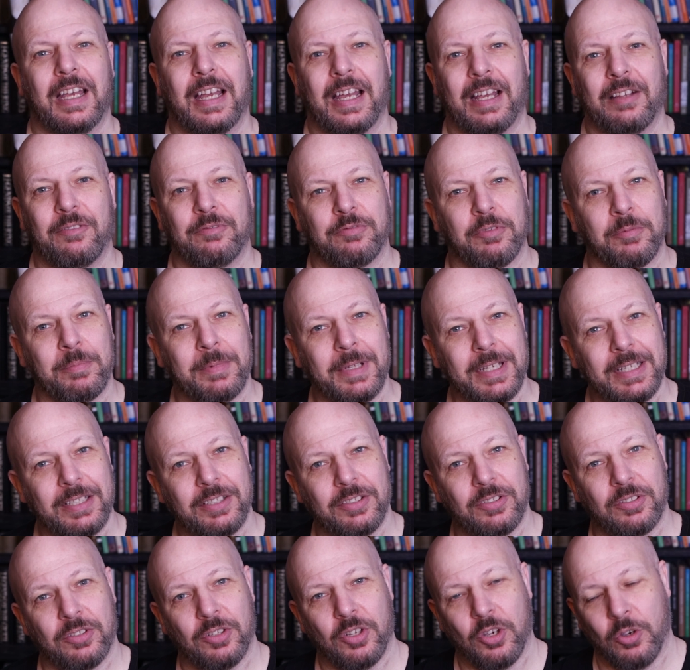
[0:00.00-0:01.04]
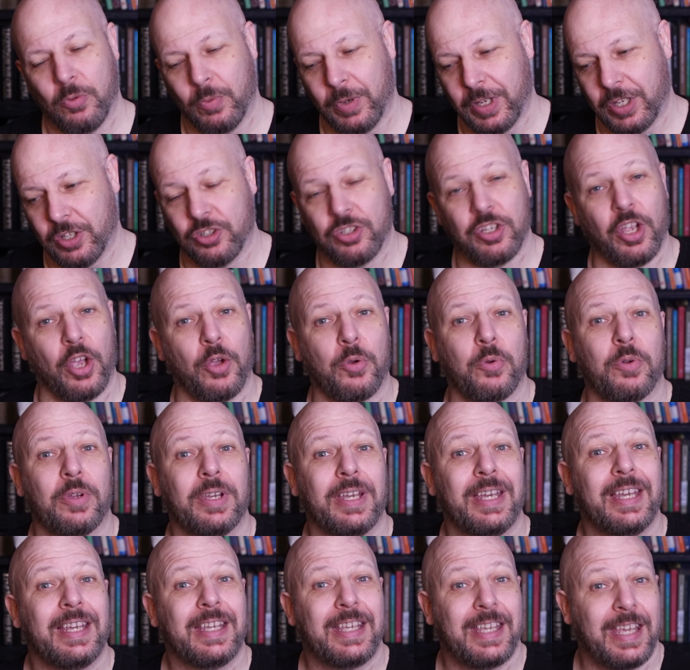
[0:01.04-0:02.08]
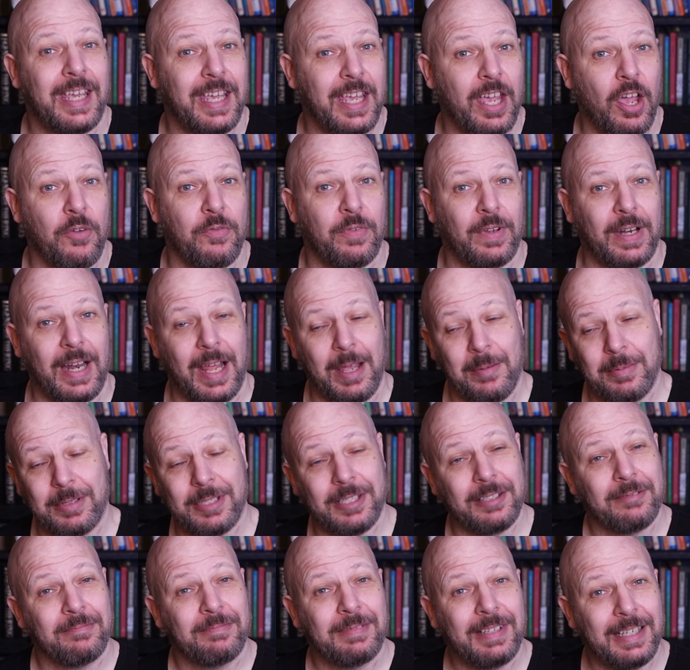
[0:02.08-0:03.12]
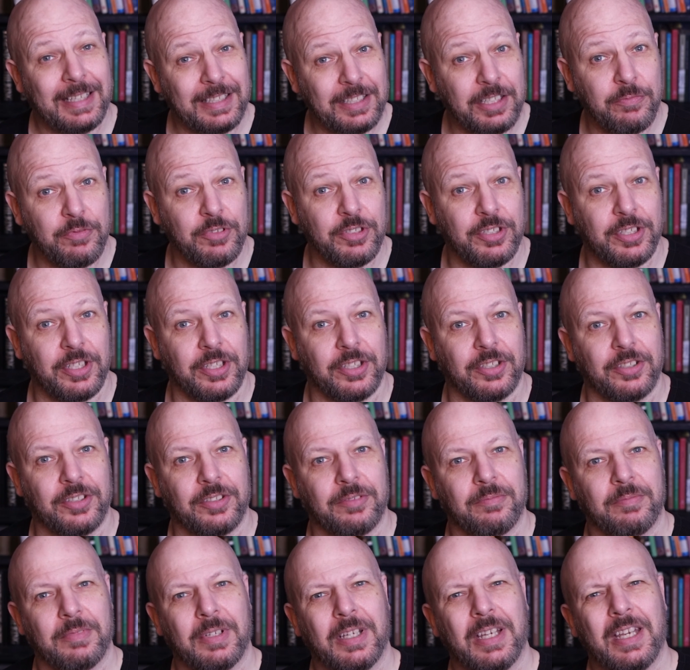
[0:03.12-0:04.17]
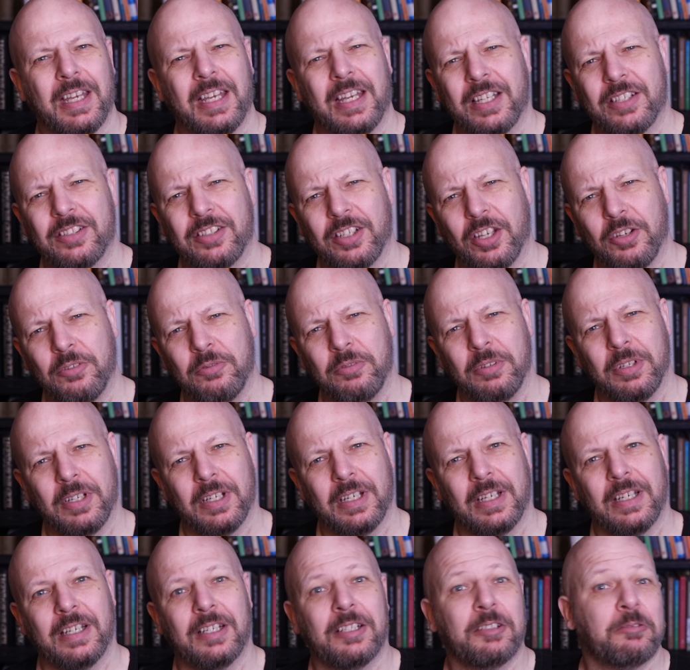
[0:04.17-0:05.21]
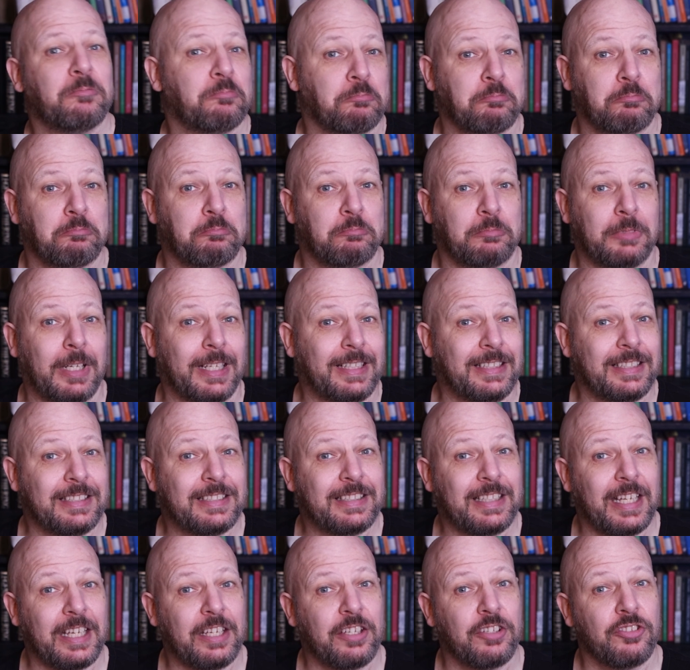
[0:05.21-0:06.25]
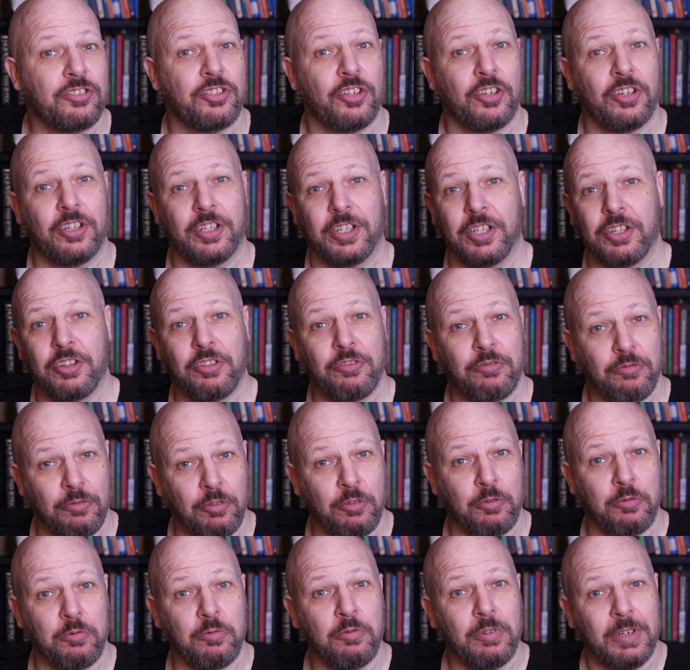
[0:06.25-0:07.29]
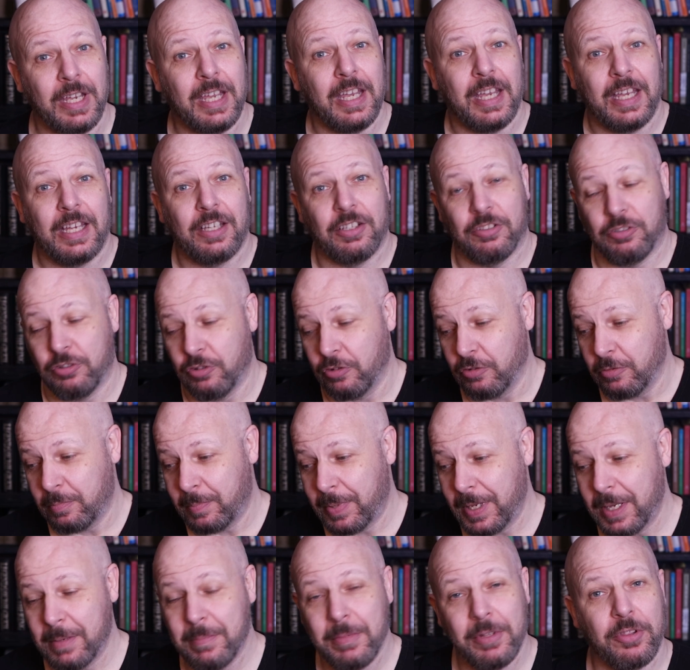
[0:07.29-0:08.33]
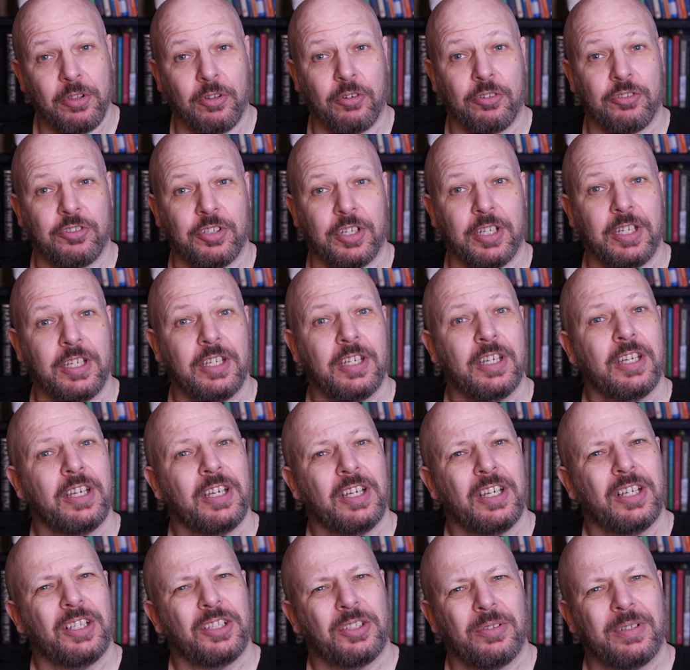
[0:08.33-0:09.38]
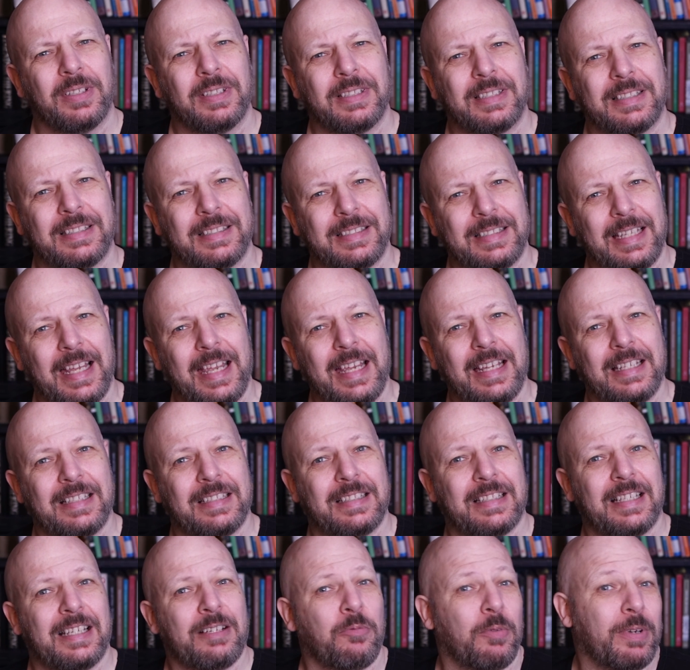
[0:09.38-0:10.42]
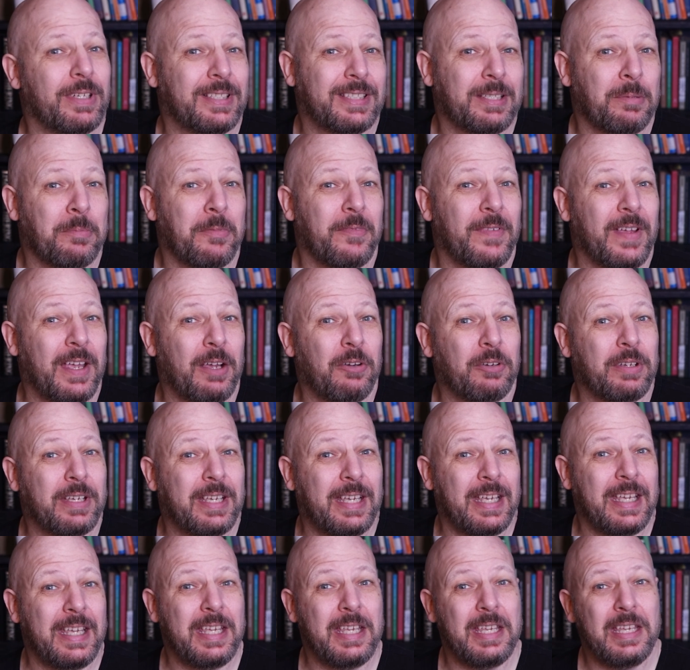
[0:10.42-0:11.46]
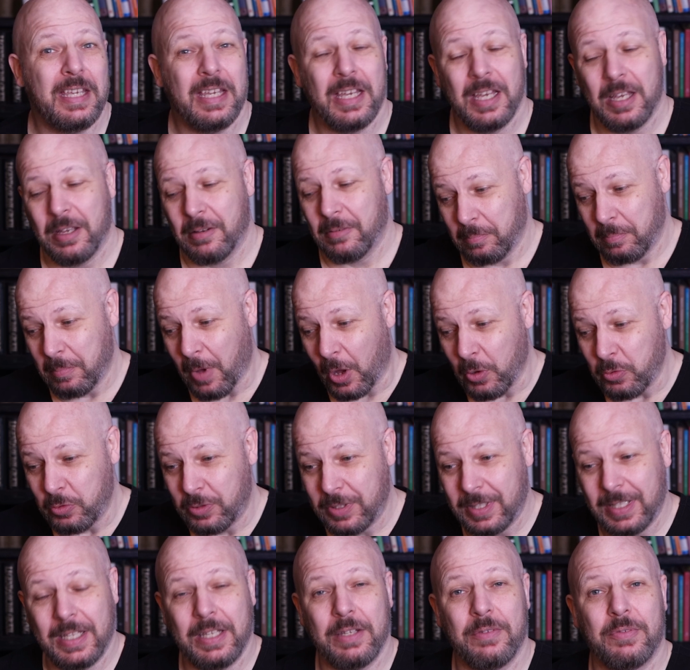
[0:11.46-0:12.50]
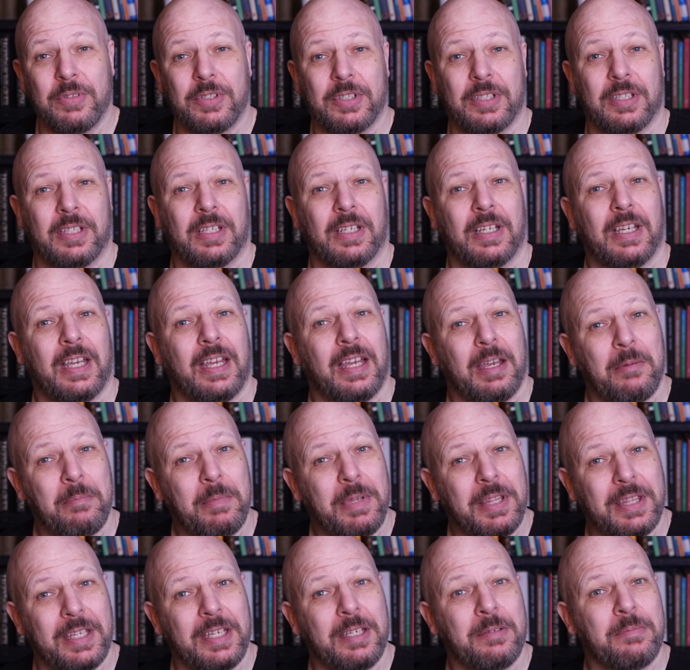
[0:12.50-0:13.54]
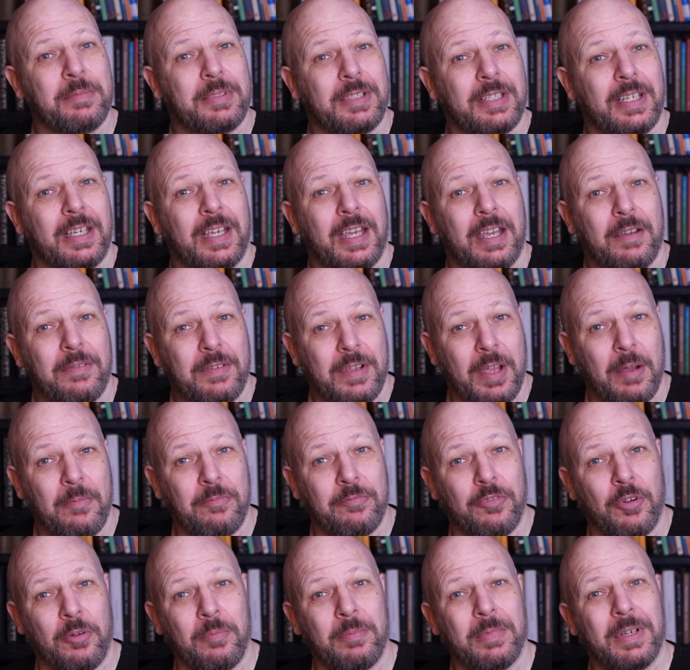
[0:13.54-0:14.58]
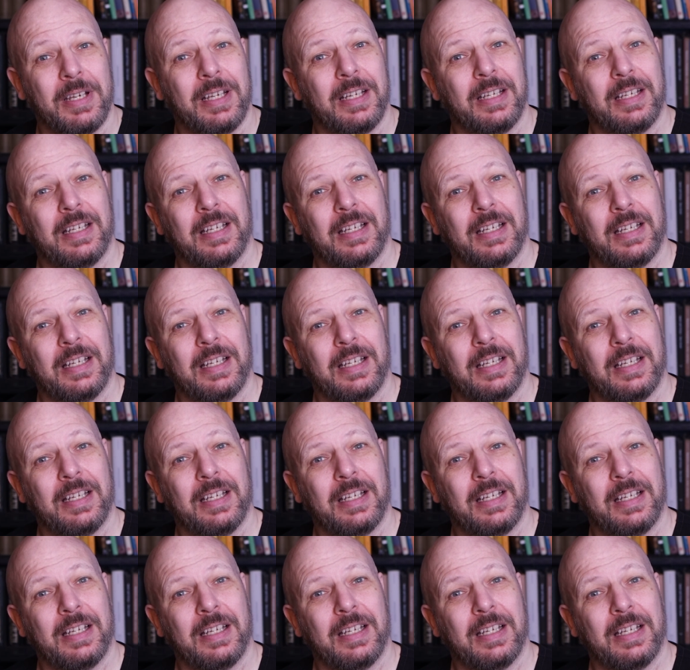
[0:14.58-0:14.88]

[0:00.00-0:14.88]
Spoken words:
And from this, we can show key overlaps and differences. And so, let us take a journey through European mythology to understand where some of our key motifs and themes have come from.